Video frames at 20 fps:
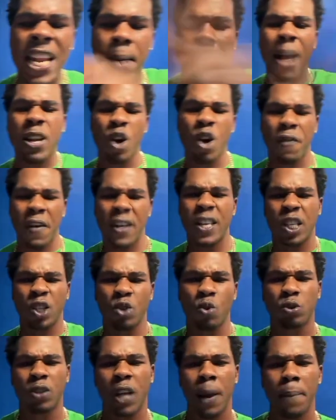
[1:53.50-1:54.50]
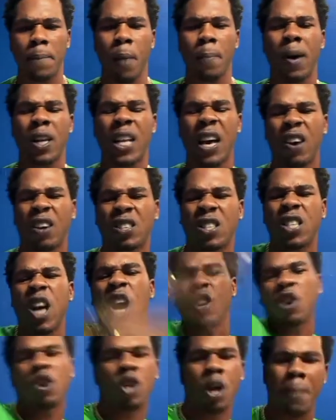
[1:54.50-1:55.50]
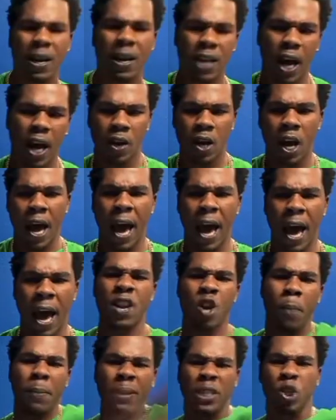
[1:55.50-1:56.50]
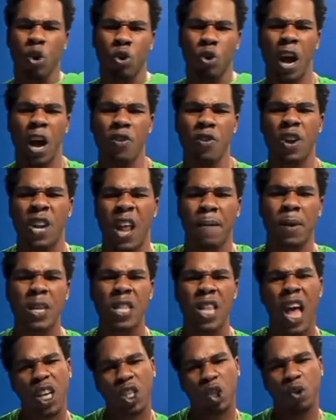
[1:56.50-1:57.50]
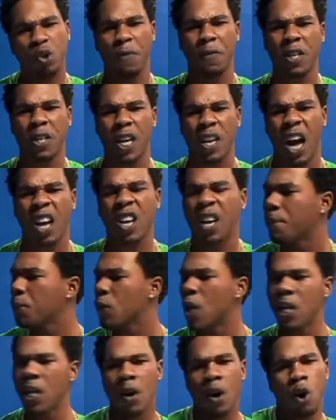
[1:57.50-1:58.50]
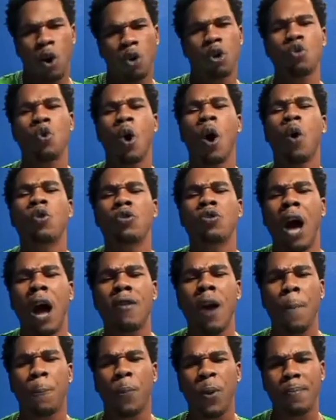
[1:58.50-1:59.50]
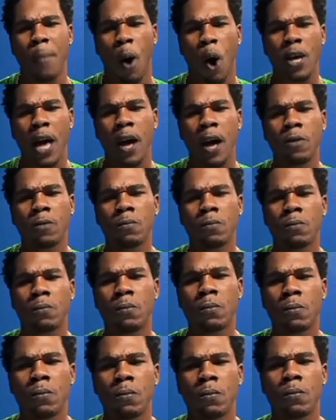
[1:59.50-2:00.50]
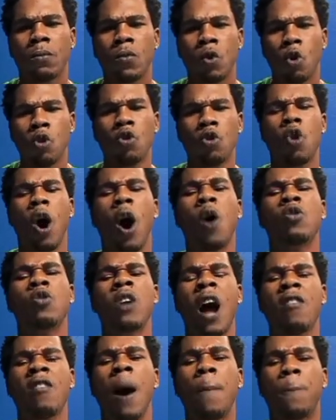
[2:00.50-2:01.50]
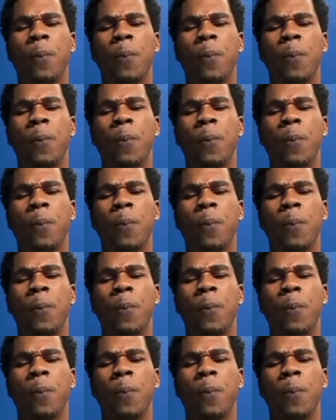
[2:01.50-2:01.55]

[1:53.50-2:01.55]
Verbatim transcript: Anybody over this who tell my mother, my mother. I know me son I realize I dash for everything and you don't know how I ramp with boy. Yeah? You don't know how to